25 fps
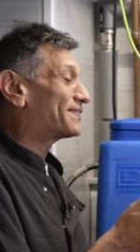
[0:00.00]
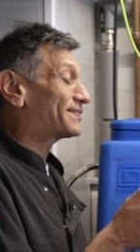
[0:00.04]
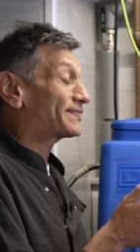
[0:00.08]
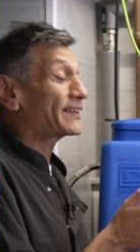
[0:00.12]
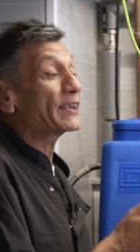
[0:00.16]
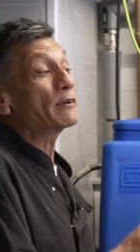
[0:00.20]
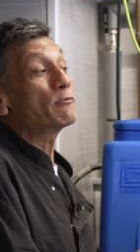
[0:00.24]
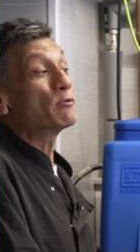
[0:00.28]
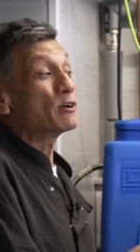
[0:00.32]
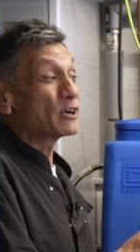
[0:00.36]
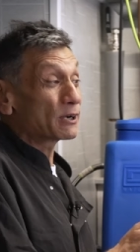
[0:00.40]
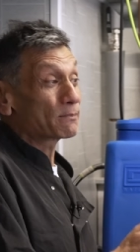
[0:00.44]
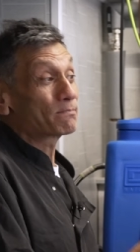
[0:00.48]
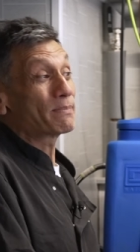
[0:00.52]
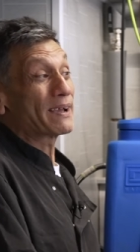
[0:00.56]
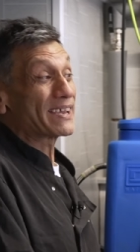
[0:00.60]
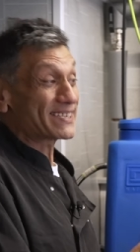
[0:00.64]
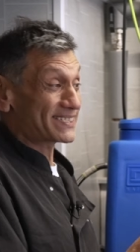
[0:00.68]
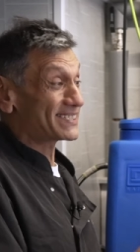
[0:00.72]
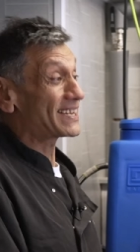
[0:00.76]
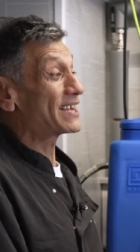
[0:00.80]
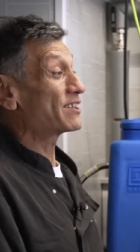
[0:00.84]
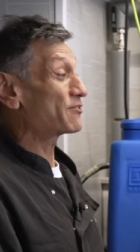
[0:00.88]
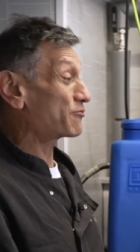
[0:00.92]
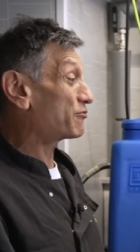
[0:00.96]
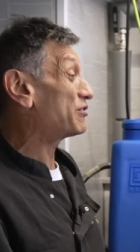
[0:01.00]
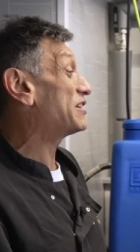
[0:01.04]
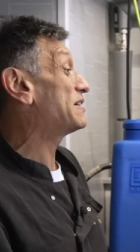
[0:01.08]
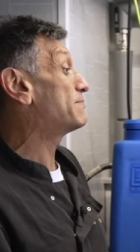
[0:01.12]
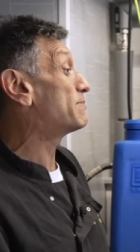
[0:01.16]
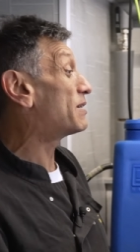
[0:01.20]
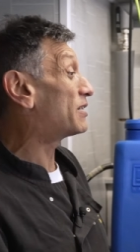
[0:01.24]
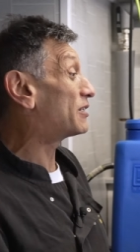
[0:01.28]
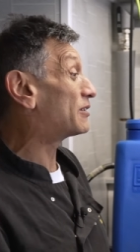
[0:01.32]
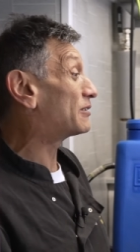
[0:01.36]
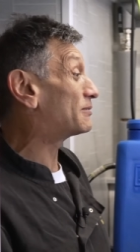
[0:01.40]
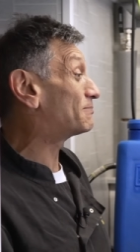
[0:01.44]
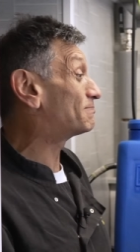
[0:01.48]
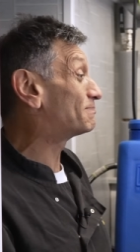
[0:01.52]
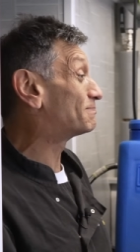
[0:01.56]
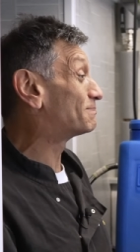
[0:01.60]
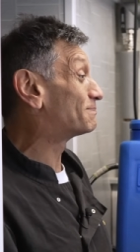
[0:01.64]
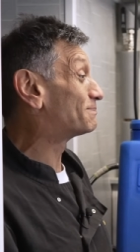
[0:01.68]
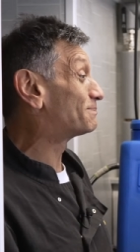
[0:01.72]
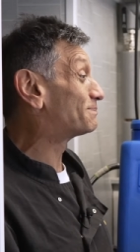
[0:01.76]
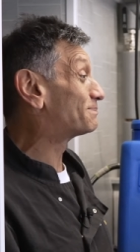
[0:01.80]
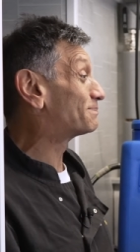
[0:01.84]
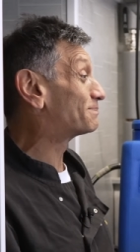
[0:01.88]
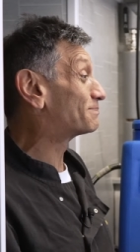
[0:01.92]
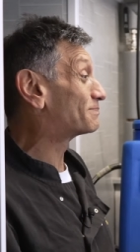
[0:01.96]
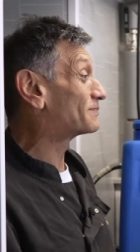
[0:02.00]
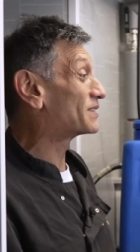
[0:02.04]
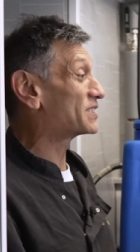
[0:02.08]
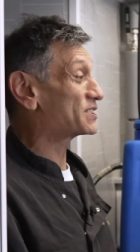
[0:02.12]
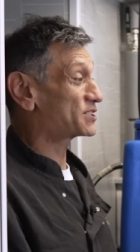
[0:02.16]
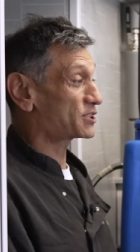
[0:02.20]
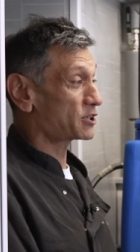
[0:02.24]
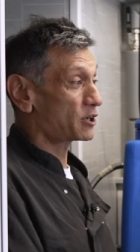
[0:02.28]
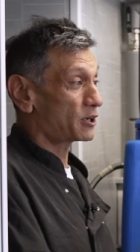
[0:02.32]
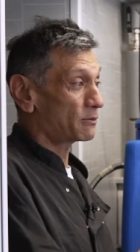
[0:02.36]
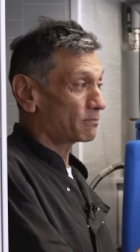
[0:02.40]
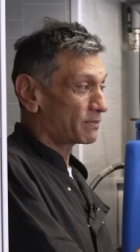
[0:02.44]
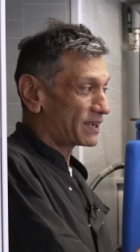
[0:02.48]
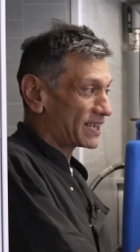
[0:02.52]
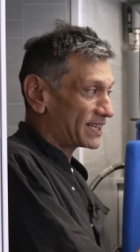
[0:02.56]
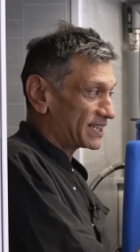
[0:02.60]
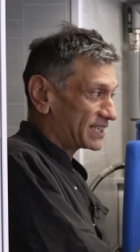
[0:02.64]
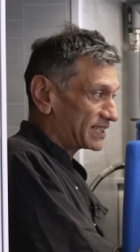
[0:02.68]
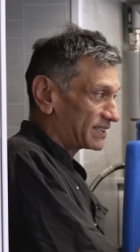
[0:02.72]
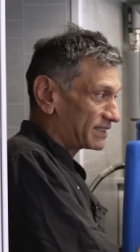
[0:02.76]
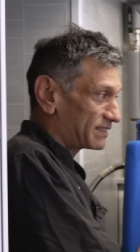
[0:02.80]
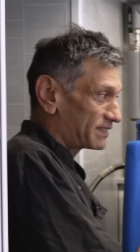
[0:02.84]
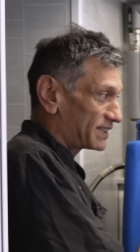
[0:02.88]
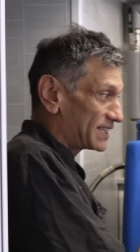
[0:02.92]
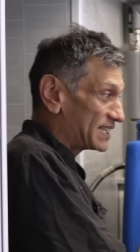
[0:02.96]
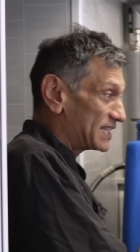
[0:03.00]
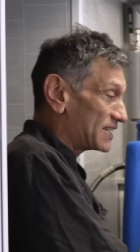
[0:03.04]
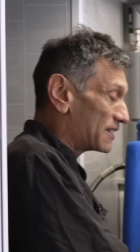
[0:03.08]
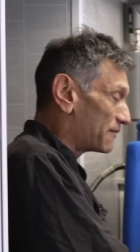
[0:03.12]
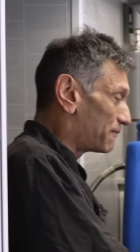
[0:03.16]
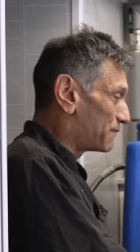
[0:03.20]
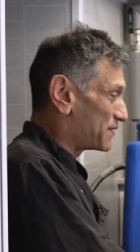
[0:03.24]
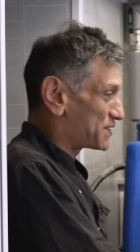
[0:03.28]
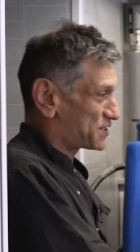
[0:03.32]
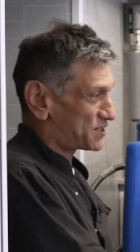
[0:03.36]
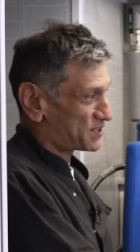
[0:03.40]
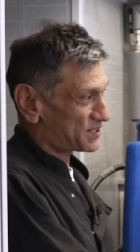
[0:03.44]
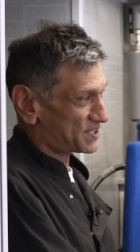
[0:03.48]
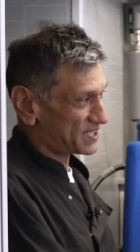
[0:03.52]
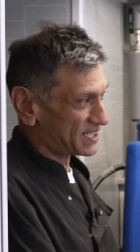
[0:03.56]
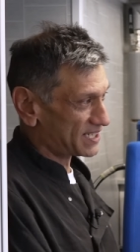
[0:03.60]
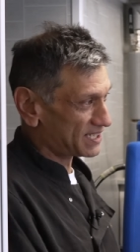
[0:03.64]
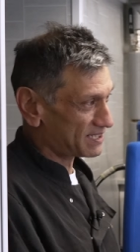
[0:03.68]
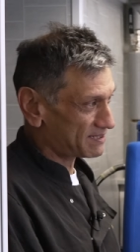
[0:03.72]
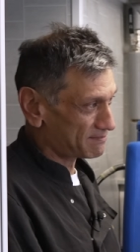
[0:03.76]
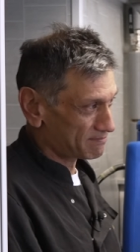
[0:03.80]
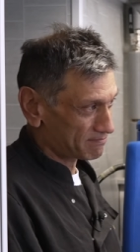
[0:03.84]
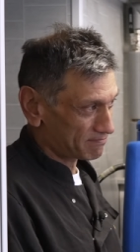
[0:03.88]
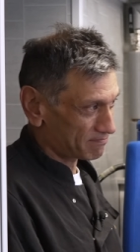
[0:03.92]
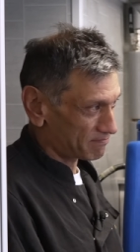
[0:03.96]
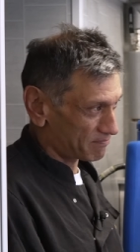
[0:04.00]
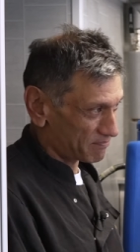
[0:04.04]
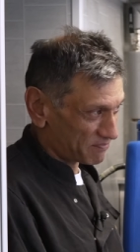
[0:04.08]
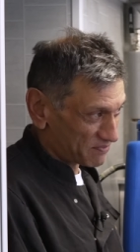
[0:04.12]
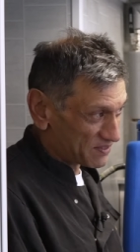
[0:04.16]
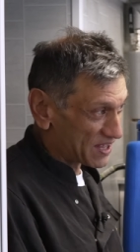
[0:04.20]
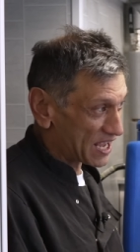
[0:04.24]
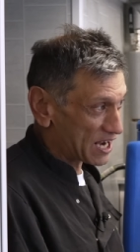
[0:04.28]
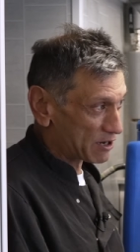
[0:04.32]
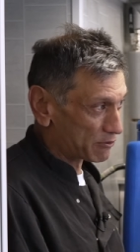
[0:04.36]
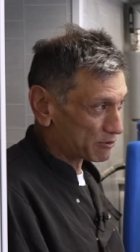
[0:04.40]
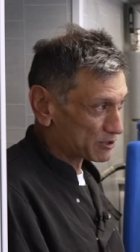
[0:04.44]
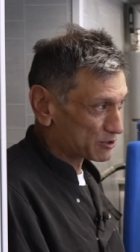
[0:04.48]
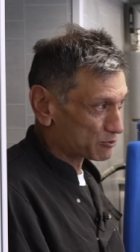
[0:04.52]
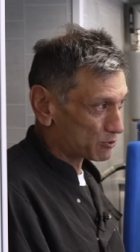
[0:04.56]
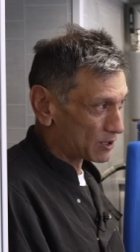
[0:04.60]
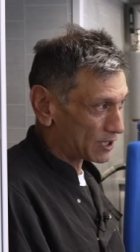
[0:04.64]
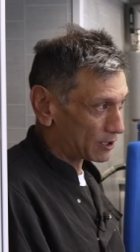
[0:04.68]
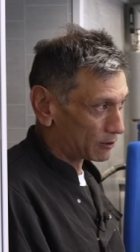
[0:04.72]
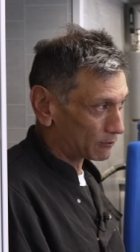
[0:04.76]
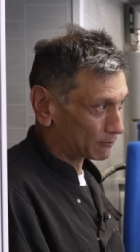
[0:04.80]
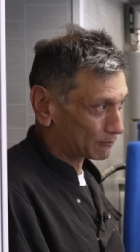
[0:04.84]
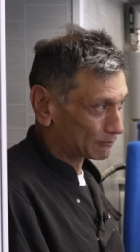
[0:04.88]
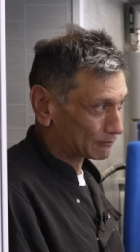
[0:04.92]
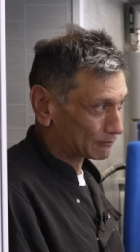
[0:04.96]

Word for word: they work best at three bar. Right. So right. I'm getting the efficiency there as well. And just